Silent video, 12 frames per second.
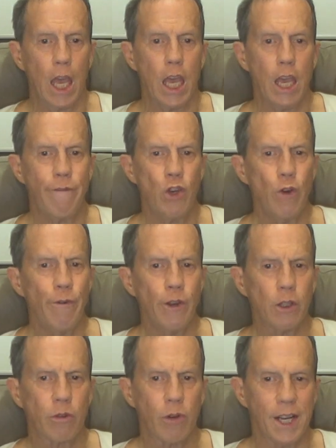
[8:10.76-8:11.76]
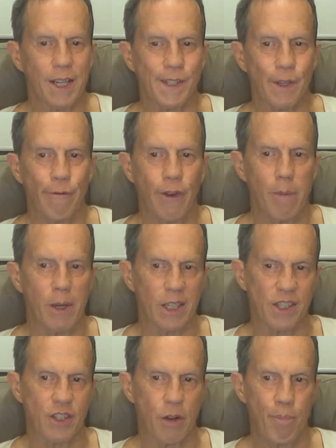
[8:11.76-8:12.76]
"If you feel the right as a
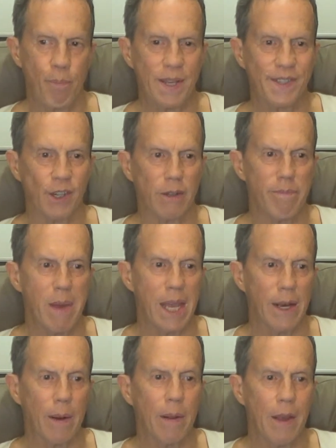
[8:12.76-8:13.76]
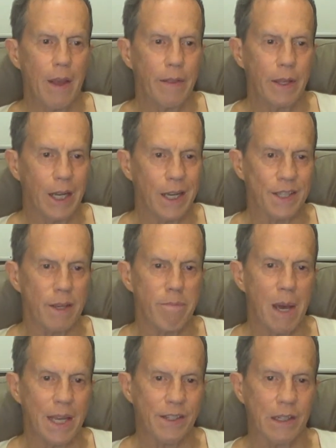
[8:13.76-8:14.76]
feminist to piss on men, then I as a
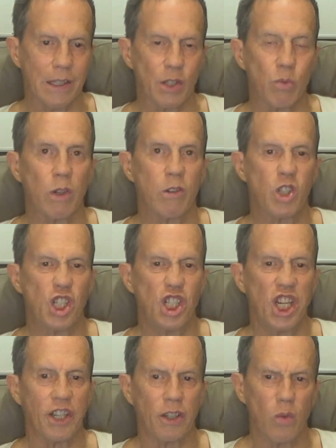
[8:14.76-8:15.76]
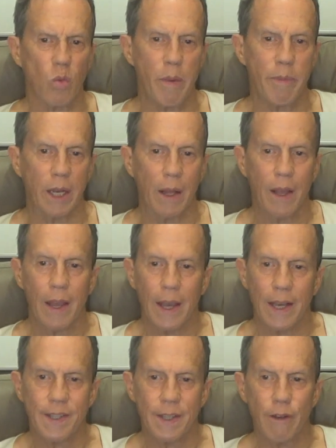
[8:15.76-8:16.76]
masculist will shit on women
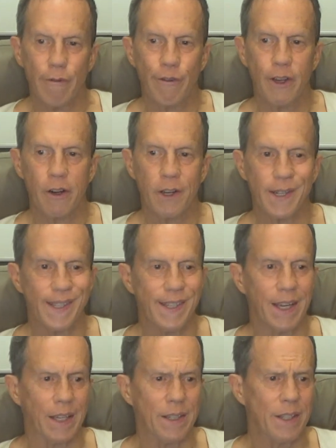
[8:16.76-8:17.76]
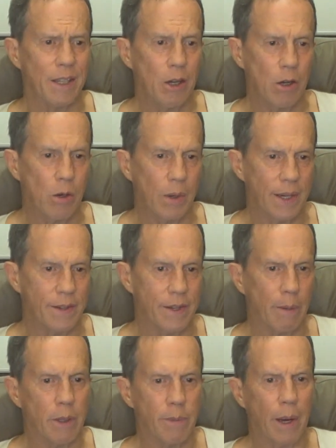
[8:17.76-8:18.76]
as the inferior sex, who are
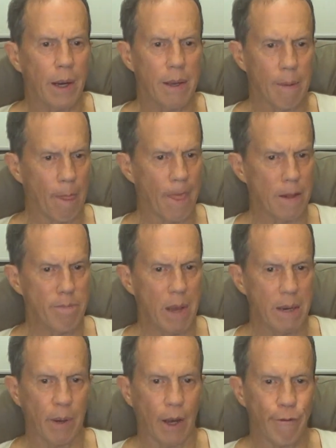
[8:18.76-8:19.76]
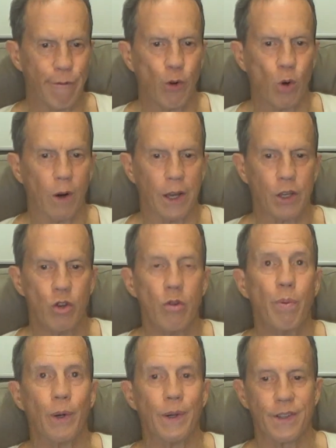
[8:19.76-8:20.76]
dumber than men by 4 IQ
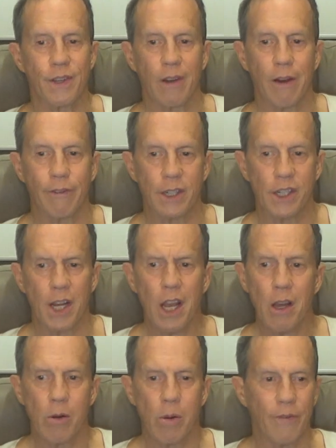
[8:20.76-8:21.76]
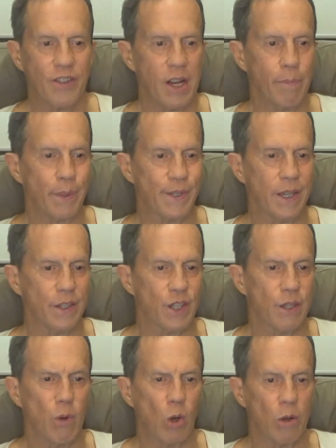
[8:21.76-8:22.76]
points on average, who have 10%
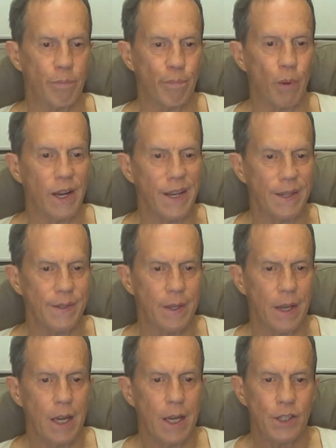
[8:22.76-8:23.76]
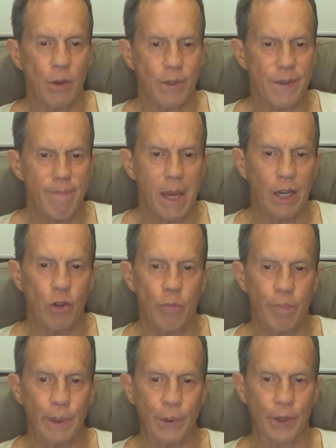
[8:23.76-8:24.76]
smaller brains. So it's men who
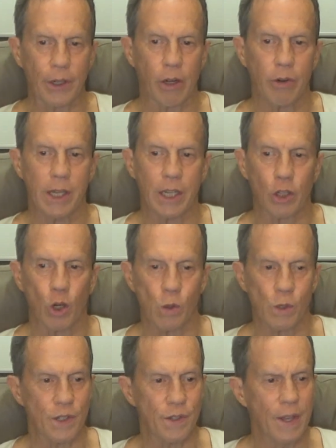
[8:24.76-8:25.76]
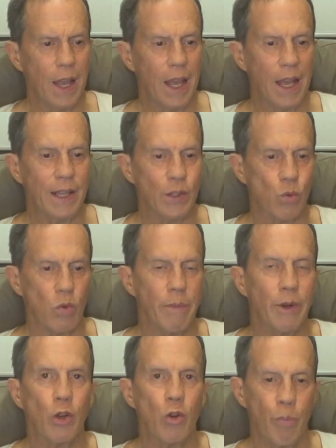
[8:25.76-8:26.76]
build and create cultures, and it's
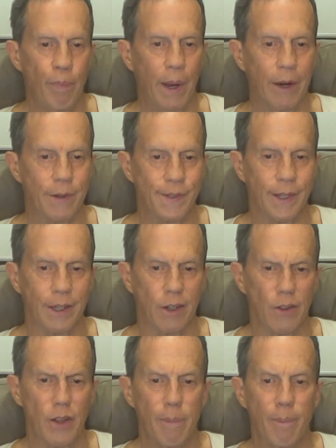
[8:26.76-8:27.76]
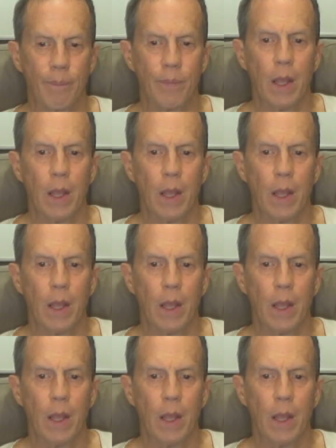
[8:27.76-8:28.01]
women who parasite on them.